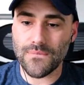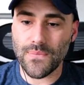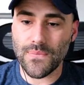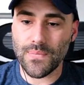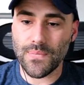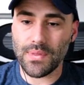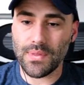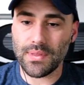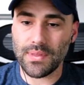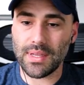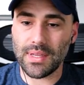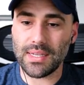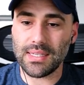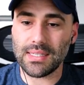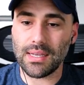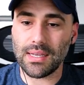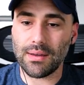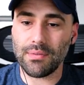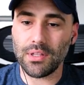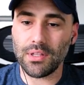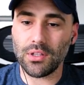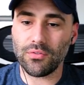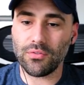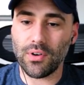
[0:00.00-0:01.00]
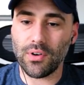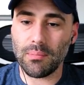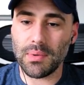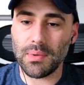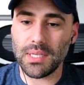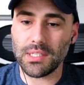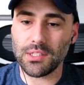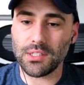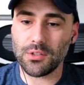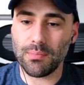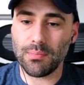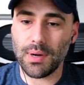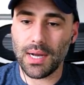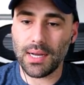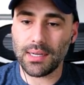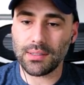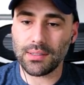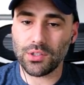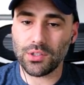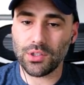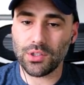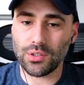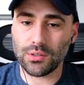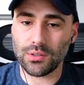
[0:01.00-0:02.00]
There is a bit of a
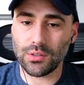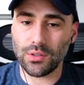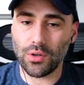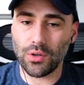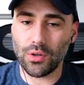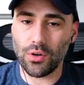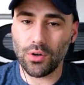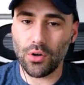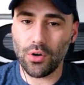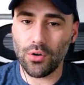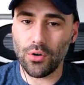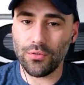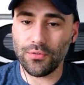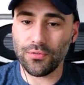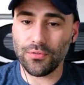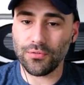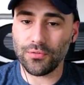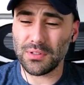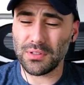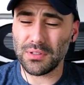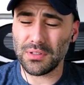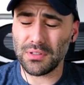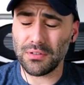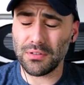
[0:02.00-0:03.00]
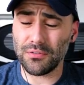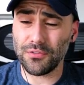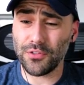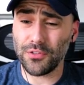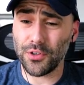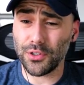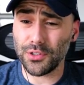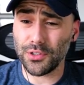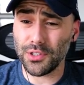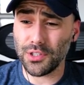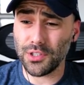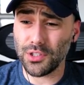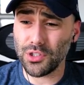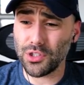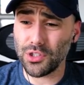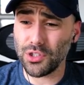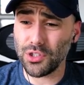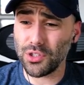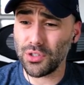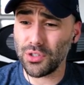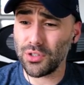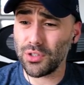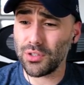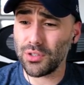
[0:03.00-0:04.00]
mismatch of
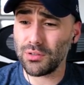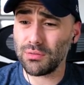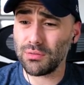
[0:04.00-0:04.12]
furniture,